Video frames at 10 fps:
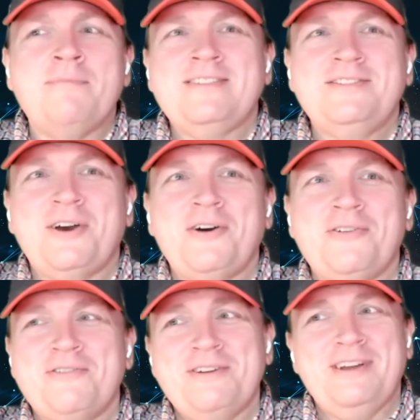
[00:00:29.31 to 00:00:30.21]

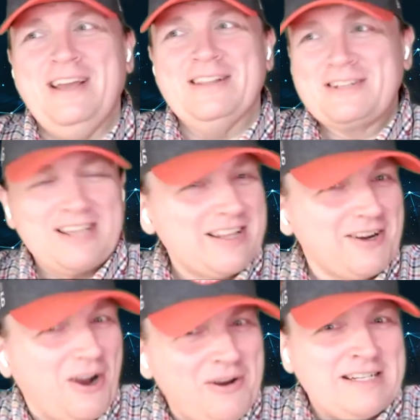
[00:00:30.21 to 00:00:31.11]
So it looks like
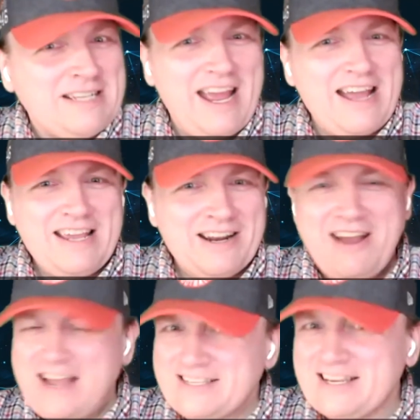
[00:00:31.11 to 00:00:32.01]
they're going to
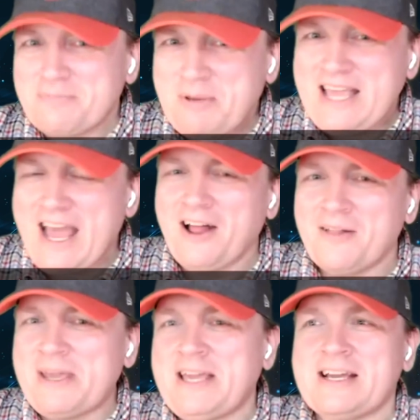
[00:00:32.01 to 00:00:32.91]

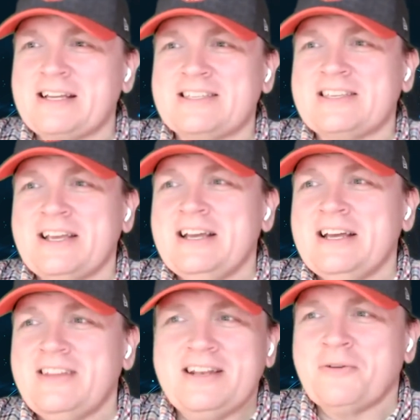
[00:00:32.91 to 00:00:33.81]
SSPL because
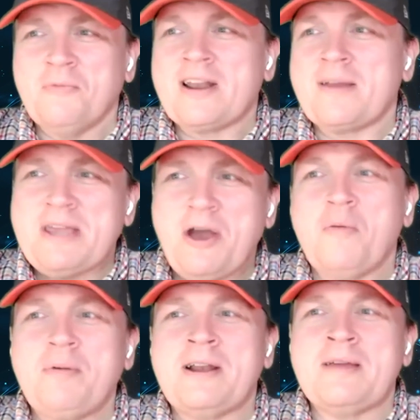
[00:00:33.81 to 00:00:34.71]
they don't want to be
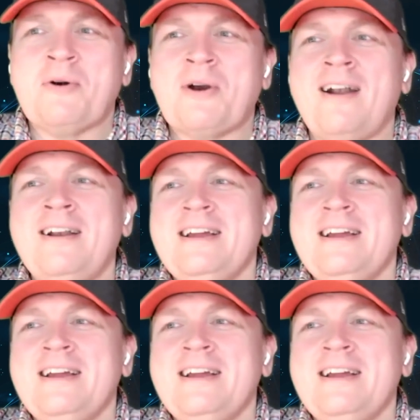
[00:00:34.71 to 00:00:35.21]
open anymore.